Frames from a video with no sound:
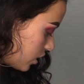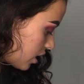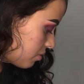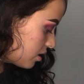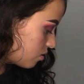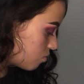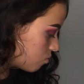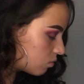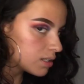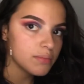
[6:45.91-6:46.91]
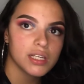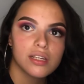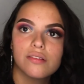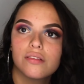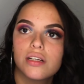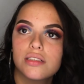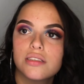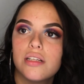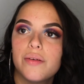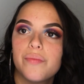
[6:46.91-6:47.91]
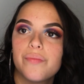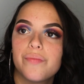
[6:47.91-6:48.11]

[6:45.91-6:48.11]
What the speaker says: Give me 1 minute actually.